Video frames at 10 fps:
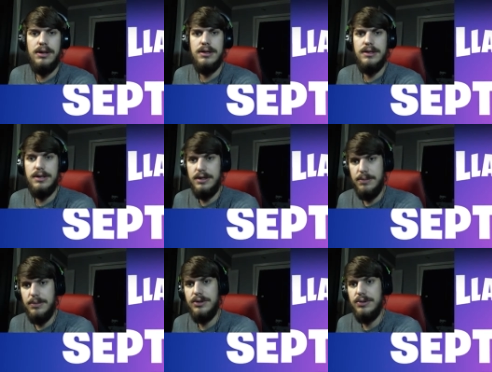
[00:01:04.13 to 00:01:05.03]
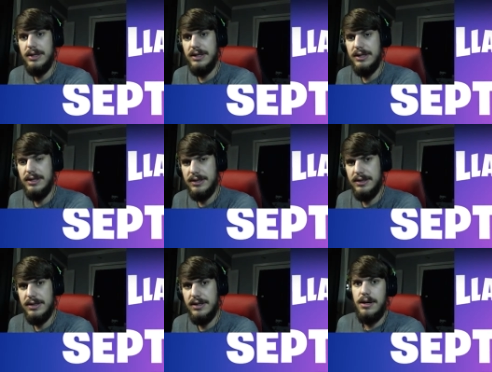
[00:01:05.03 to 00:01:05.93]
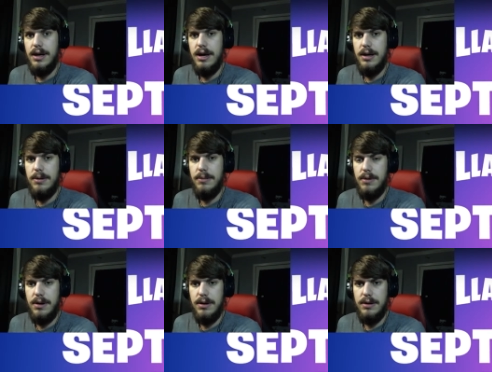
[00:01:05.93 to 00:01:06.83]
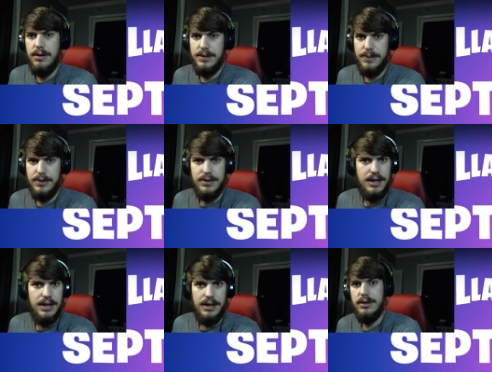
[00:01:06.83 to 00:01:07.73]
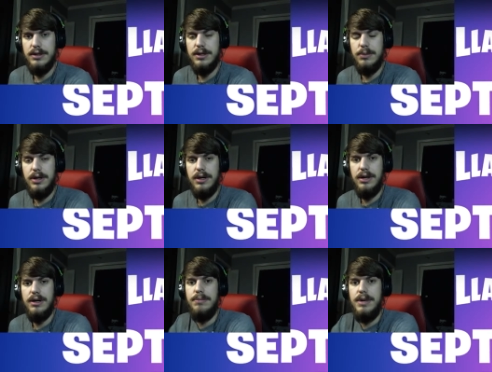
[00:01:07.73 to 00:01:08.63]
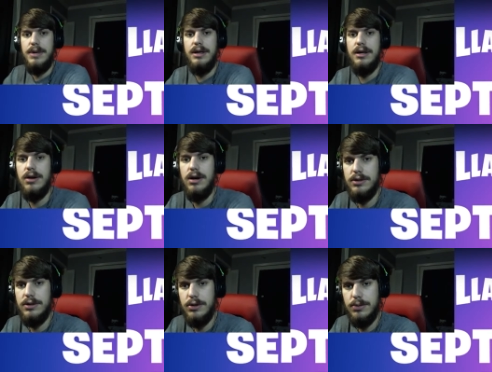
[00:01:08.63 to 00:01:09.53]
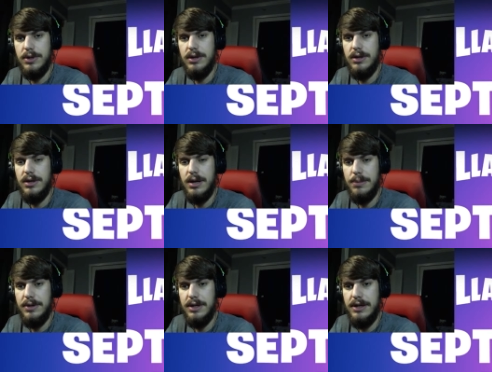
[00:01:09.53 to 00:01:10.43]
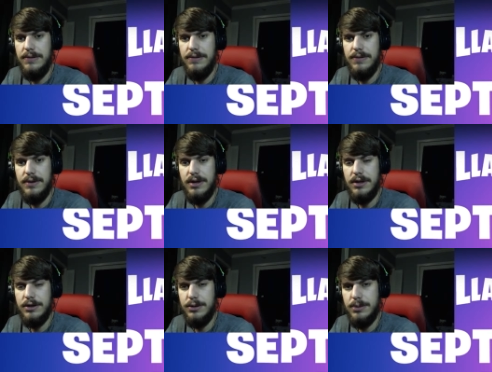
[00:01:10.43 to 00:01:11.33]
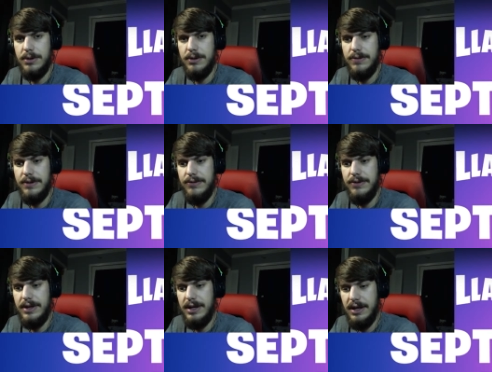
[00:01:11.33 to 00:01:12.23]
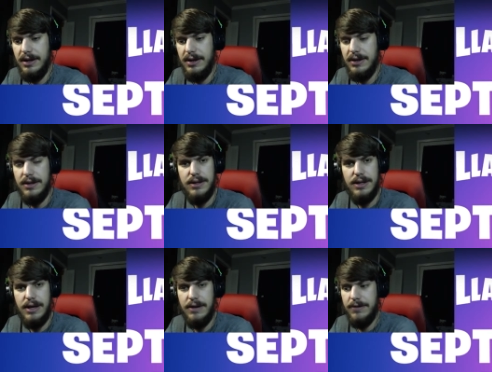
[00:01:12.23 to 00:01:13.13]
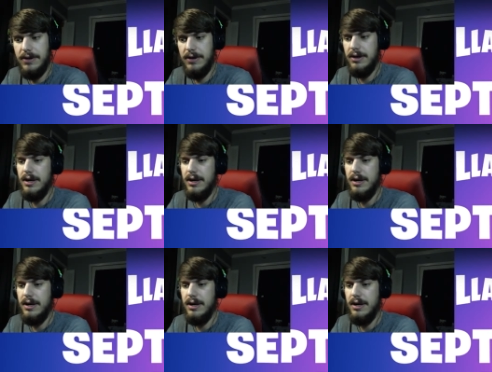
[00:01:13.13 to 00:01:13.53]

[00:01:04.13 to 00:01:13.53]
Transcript: September 26th, and supposed to end somewhere mid October, I believe, October 15th, that I've heard.